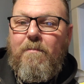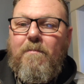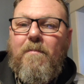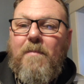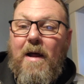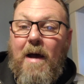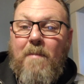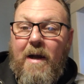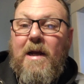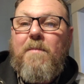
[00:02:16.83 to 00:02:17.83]
I'm
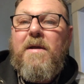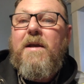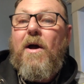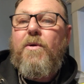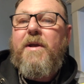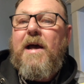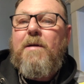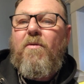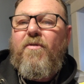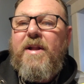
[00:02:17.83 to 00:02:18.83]
not going to be held
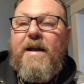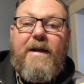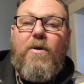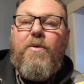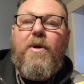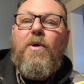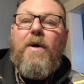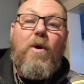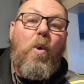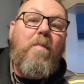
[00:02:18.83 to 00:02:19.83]
accountable for that. I don't
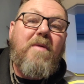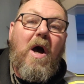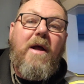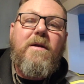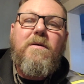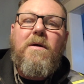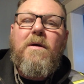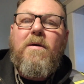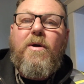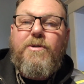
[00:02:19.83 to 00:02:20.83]
know. I hope not,
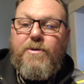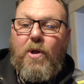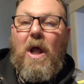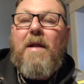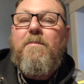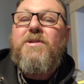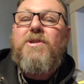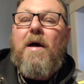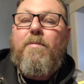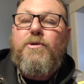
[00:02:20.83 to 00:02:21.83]
because there's a lot of
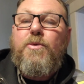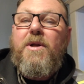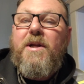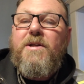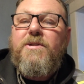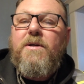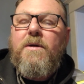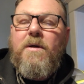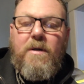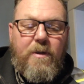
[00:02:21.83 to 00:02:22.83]
missed opportunities.
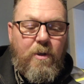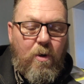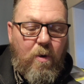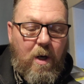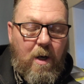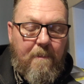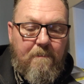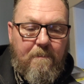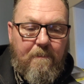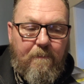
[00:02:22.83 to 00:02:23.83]
You know,
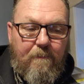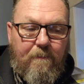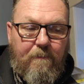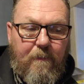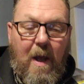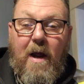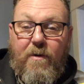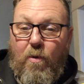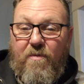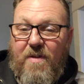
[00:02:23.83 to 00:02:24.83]
um, I, I,
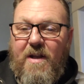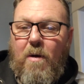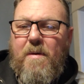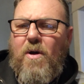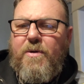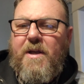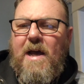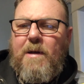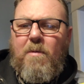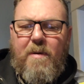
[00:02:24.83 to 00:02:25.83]
don't think I'll be held
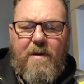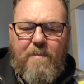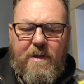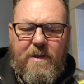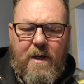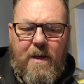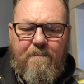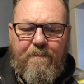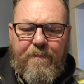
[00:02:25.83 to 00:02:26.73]
accountable, but but uh,